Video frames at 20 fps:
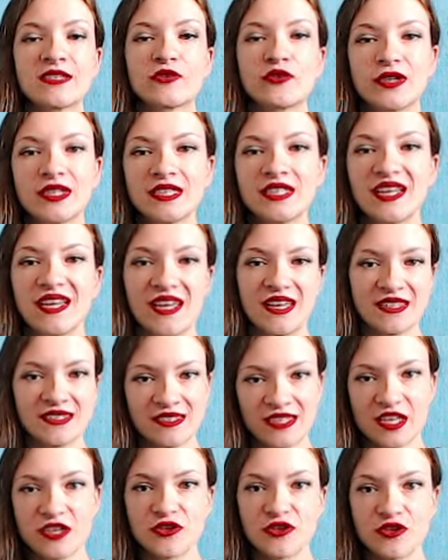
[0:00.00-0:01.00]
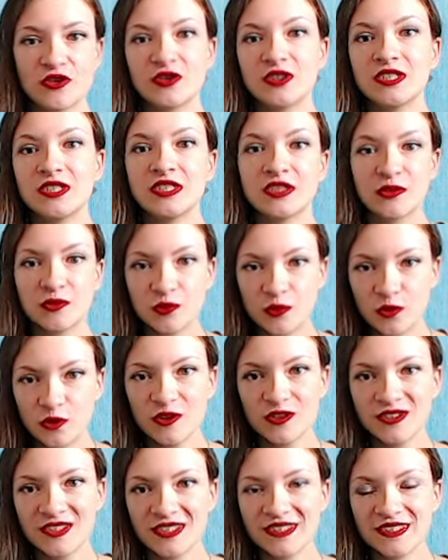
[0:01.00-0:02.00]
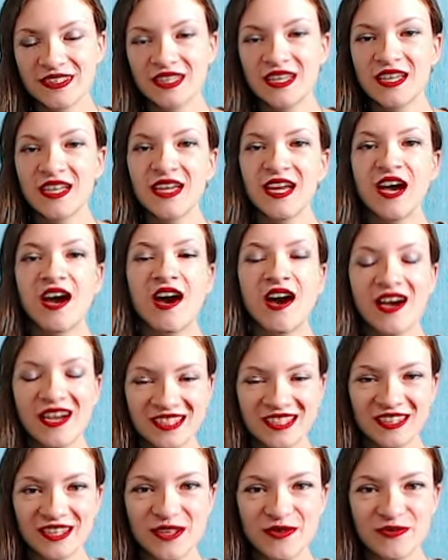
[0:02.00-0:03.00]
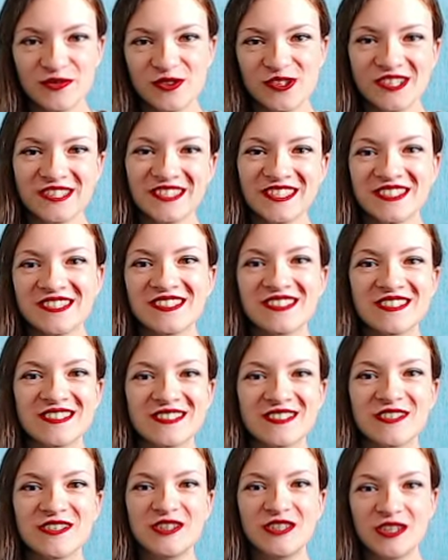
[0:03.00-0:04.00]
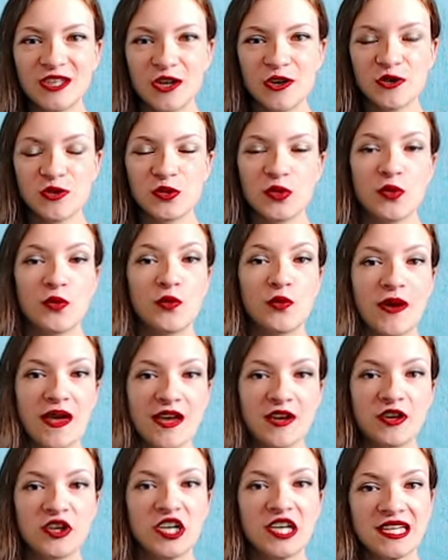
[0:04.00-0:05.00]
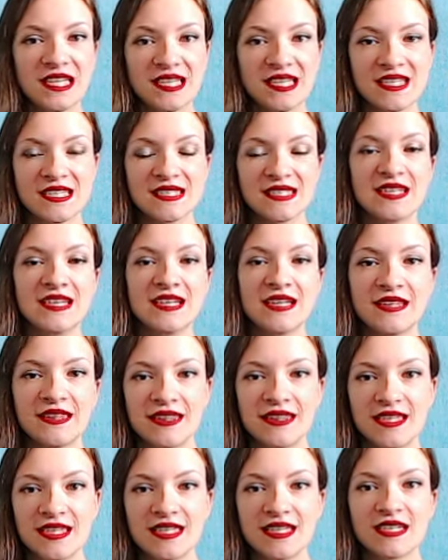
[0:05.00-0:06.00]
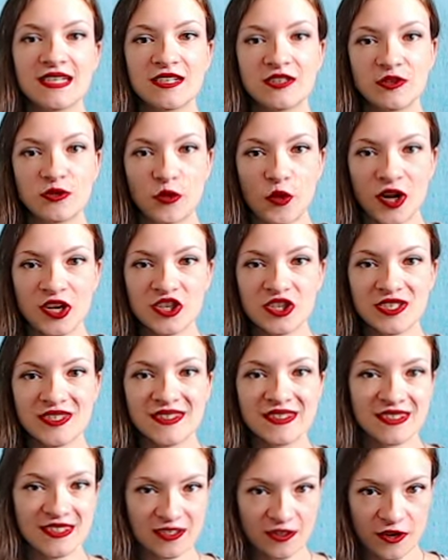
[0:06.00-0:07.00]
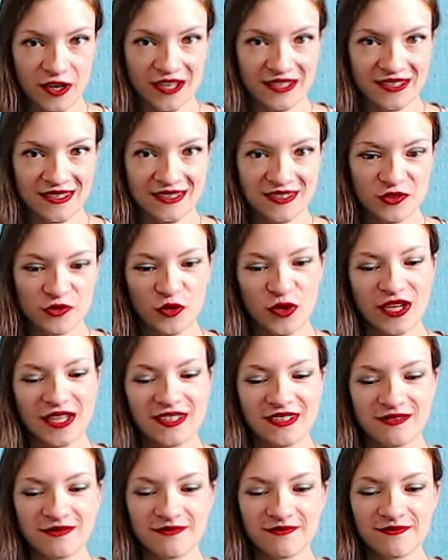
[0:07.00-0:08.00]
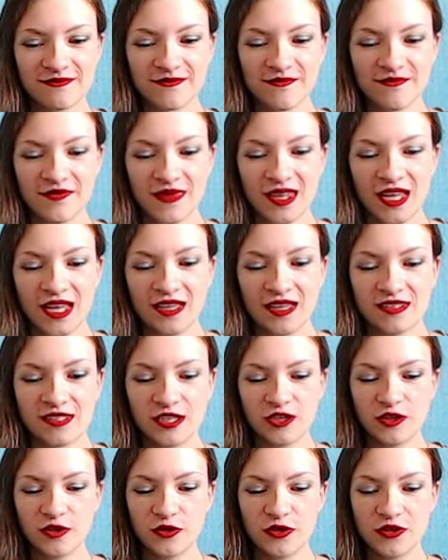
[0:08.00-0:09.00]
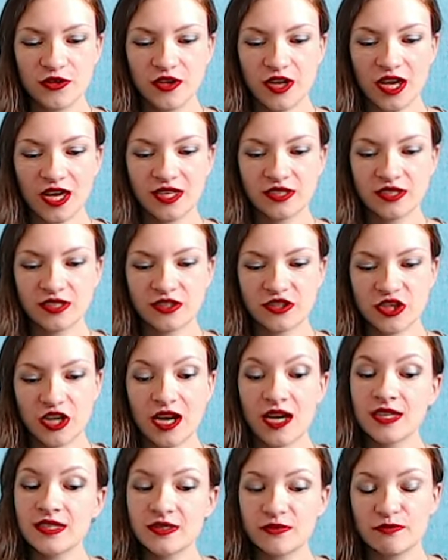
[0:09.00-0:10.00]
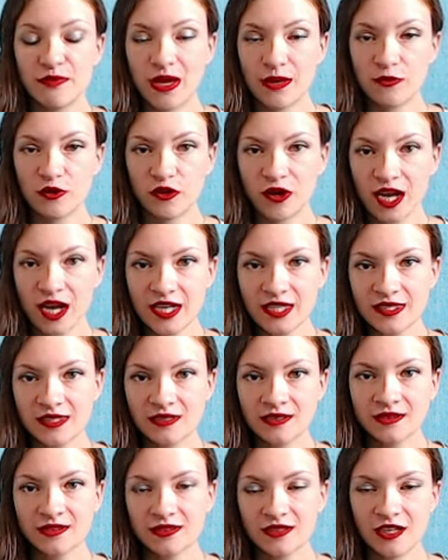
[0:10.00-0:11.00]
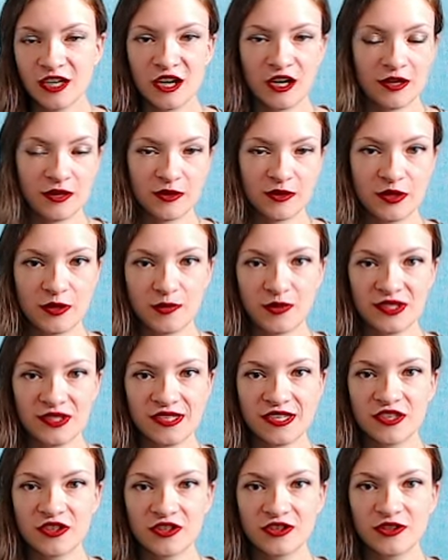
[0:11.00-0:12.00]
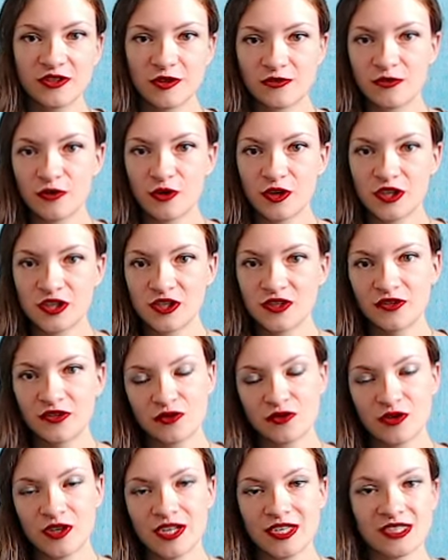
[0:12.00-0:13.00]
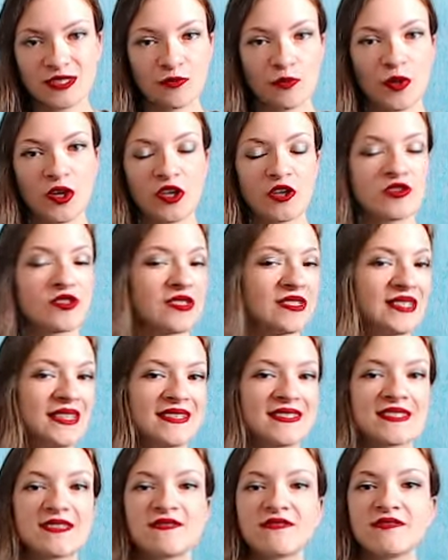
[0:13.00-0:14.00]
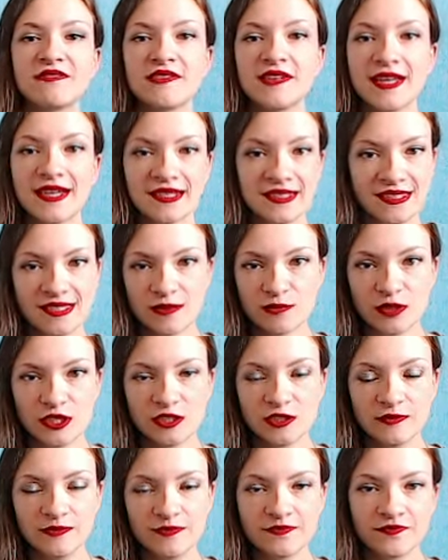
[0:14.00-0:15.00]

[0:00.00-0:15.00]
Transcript: really essential and important, highly important, to know where is the Russian stress, right? So you can just memorize the position of Russian stress because it is flexible,